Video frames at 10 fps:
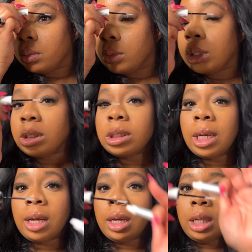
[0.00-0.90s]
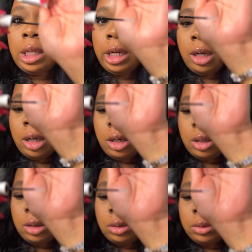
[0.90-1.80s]
It's just like a
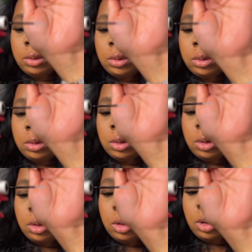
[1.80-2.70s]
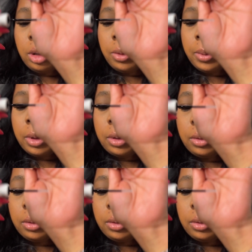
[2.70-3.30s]
clear liquid.